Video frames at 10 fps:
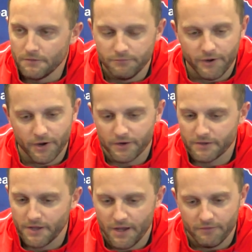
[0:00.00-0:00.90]
Very
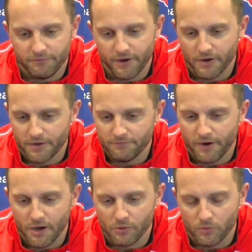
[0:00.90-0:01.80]

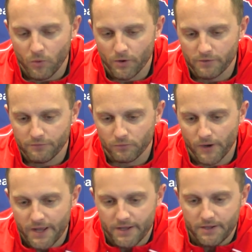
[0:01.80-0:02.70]
rewarding for
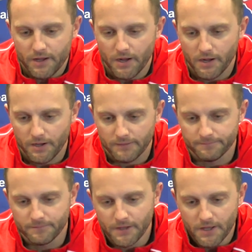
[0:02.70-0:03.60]
Ray. You
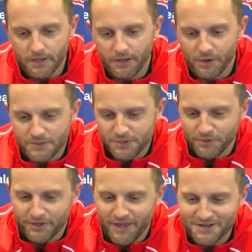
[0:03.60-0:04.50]
know, his
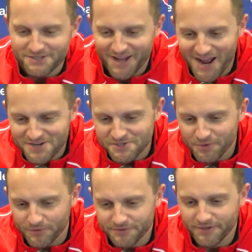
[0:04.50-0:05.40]
only catch last
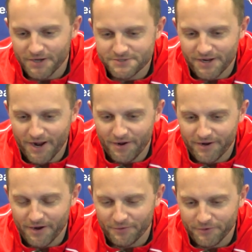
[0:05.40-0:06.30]
year was a touchdown
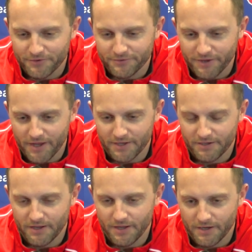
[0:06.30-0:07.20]
at Arizona
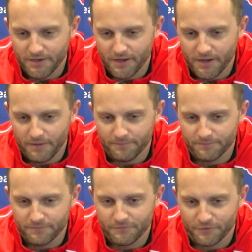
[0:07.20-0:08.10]
State, and his
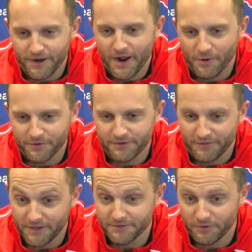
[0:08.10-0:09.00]

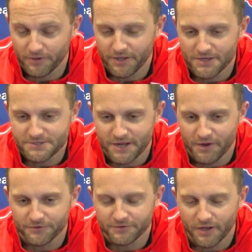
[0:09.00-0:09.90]
only catch now
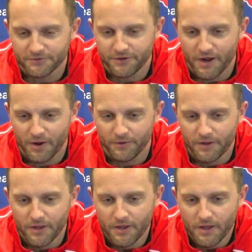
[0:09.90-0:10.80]
is a touchdown
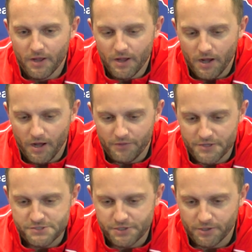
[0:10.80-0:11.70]

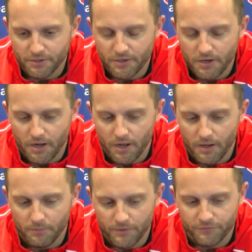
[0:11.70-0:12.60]
this year.
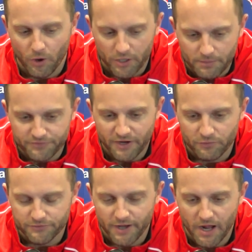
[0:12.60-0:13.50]
We've targeted him
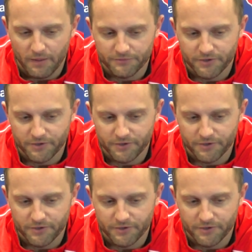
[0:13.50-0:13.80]
several times.